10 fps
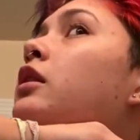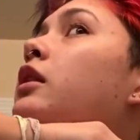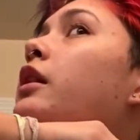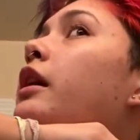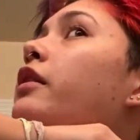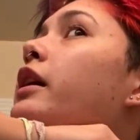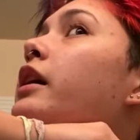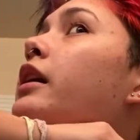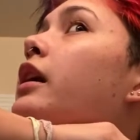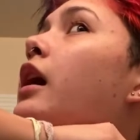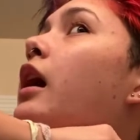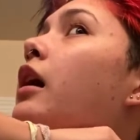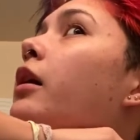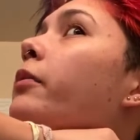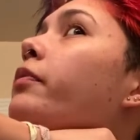And then
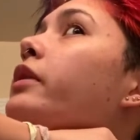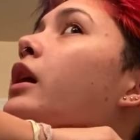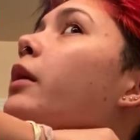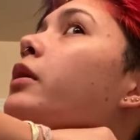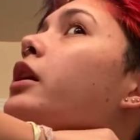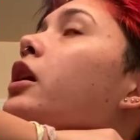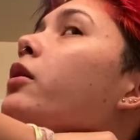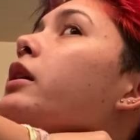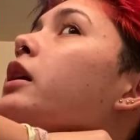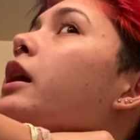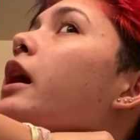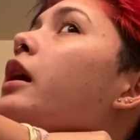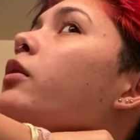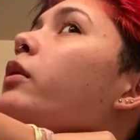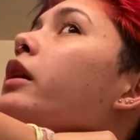um, I'm gonna go ahead
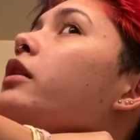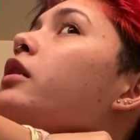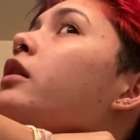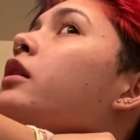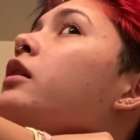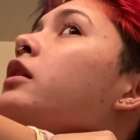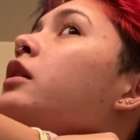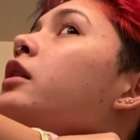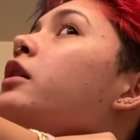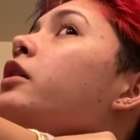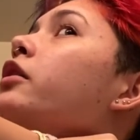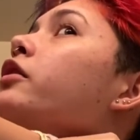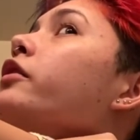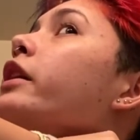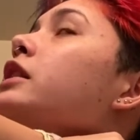with the
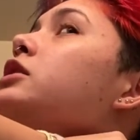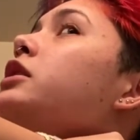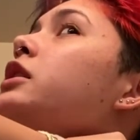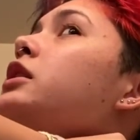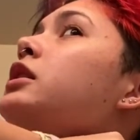razor.